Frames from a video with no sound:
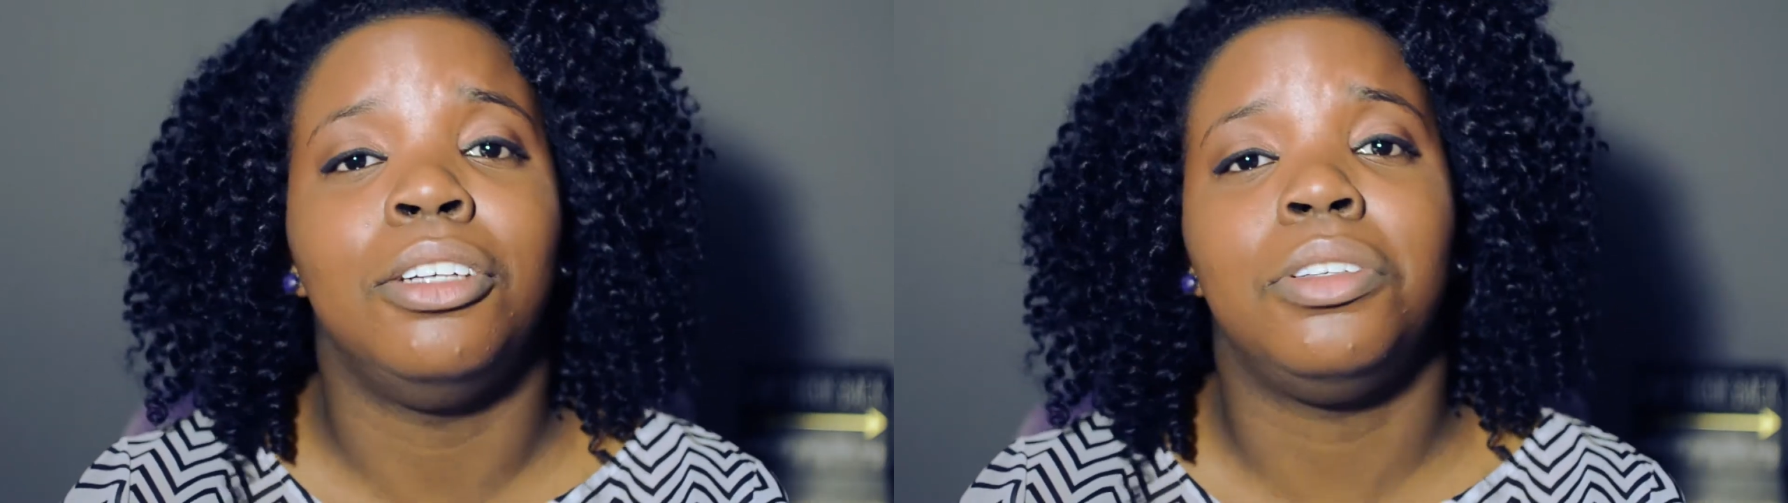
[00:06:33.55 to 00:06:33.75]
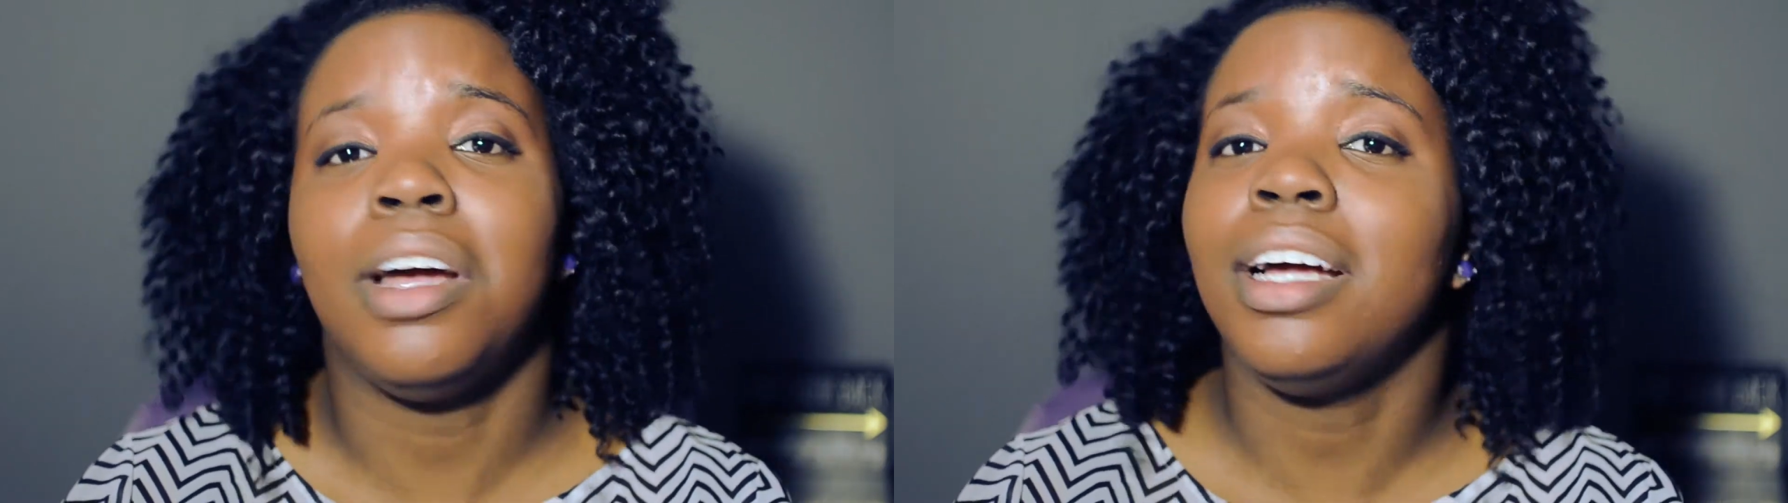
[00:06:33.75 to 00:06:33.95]

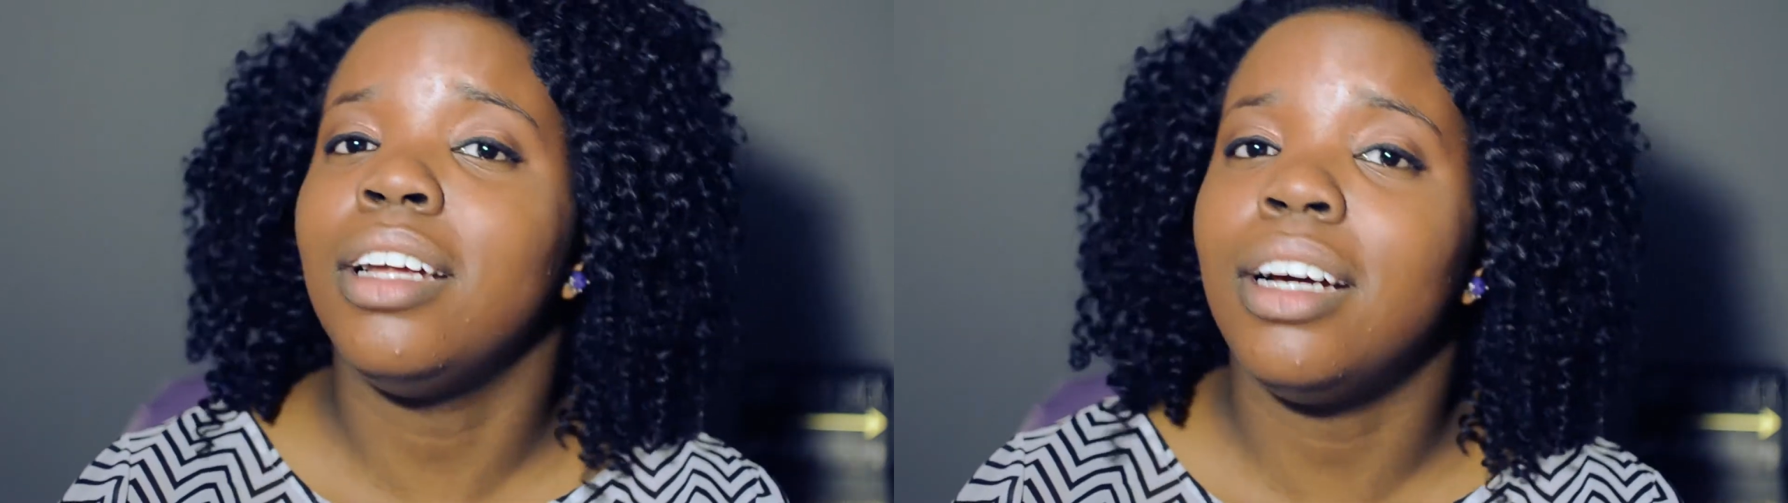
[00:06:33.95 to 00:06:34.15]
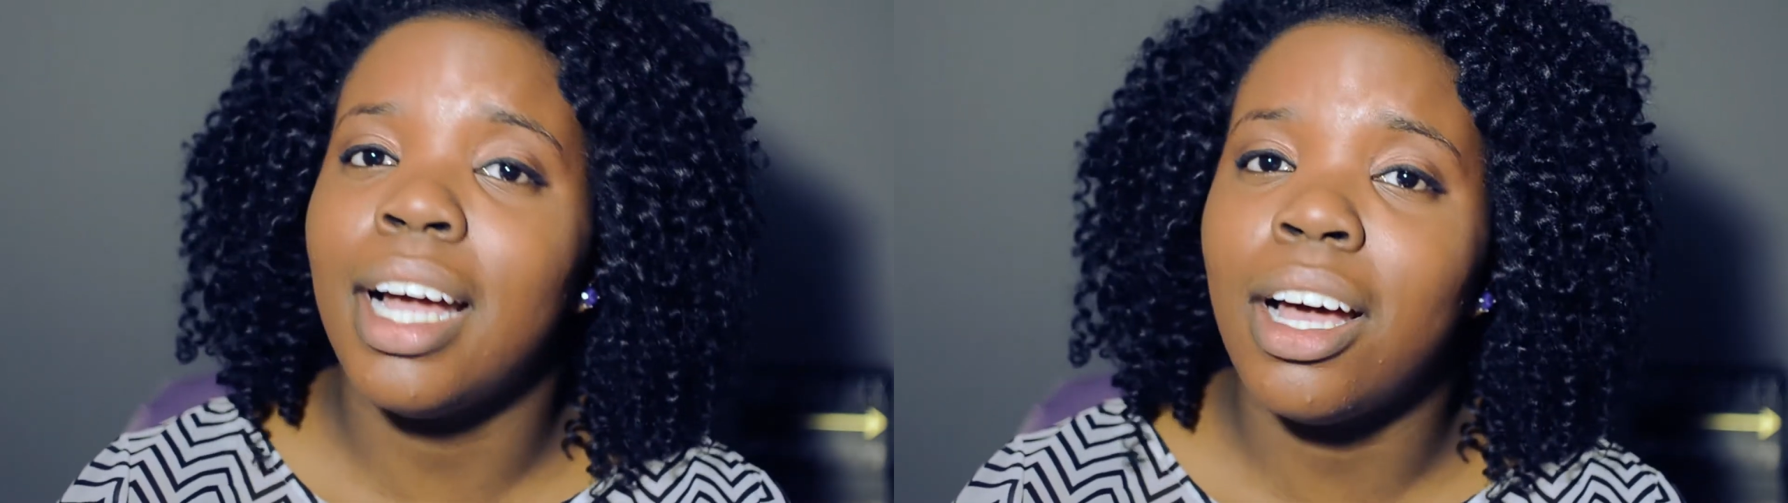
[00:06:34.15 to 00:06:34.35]

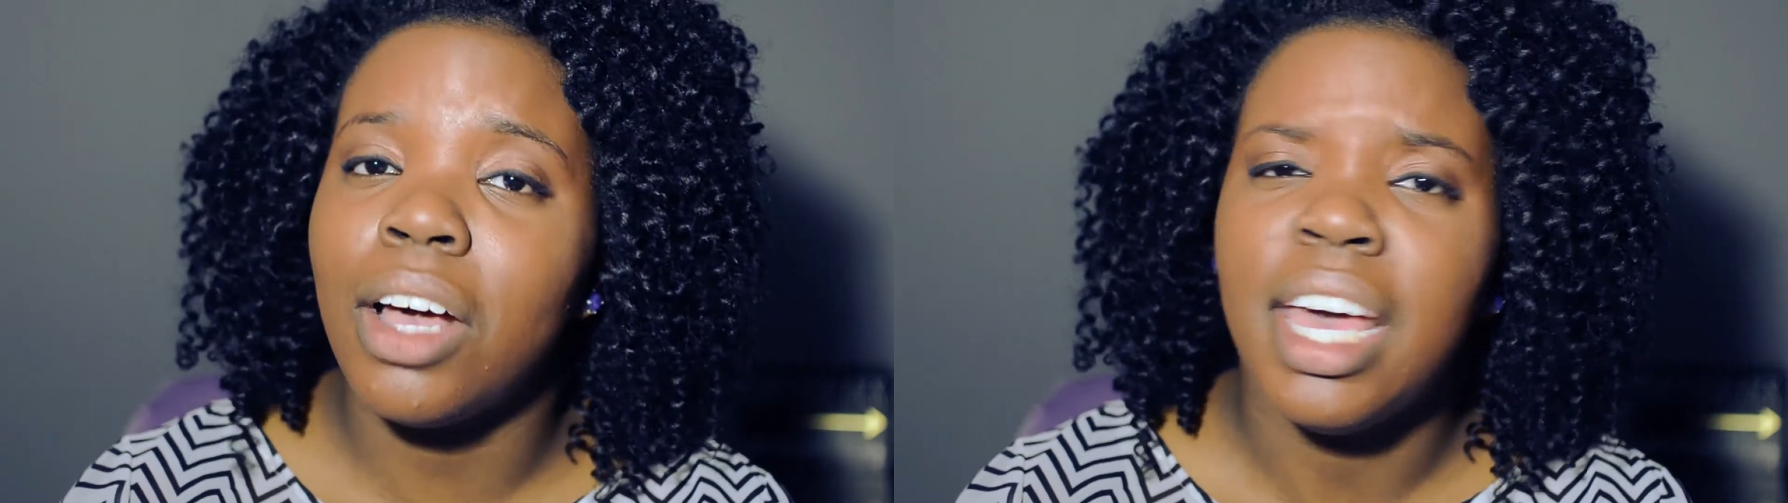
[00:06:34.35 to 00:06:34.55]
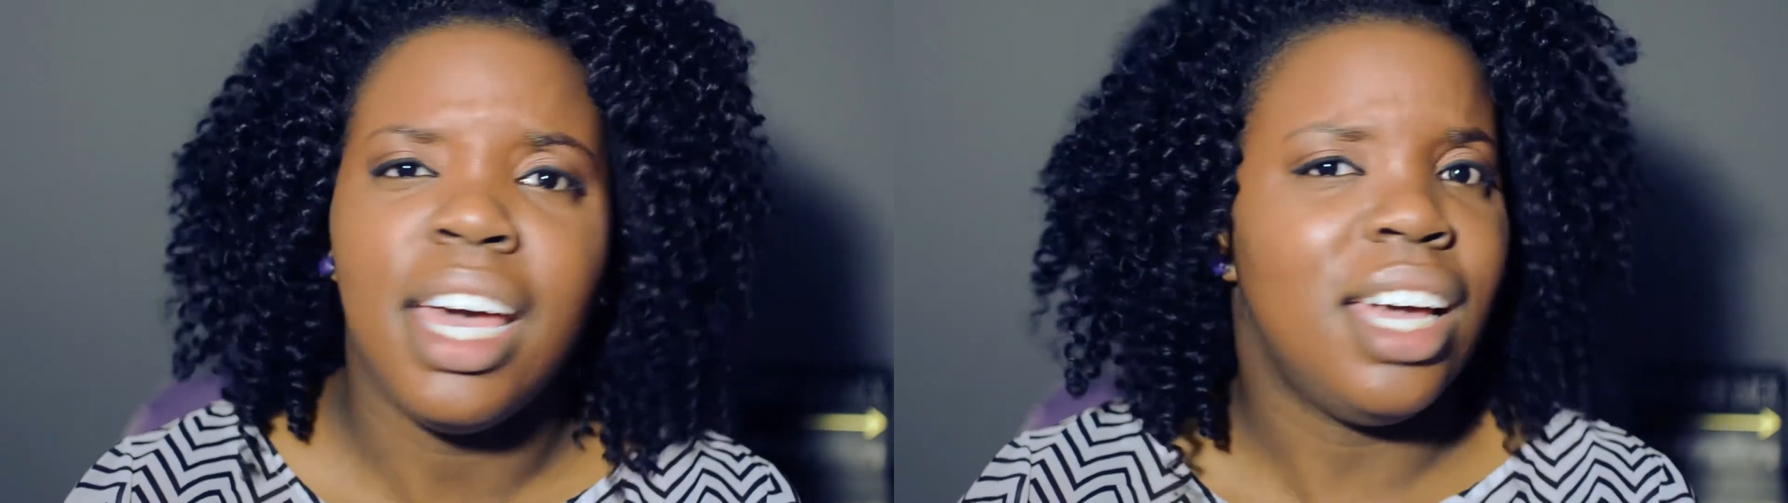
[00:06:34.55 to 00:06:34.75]
dragging her
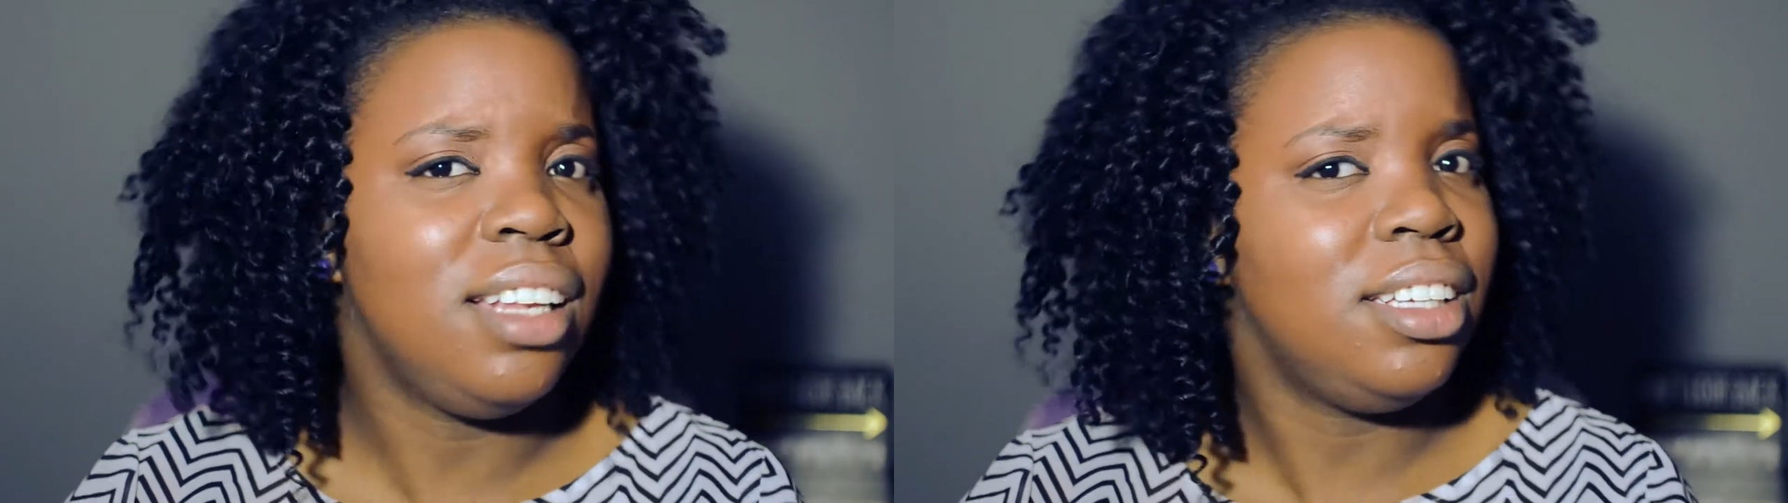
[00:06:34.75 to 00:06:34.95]
out, and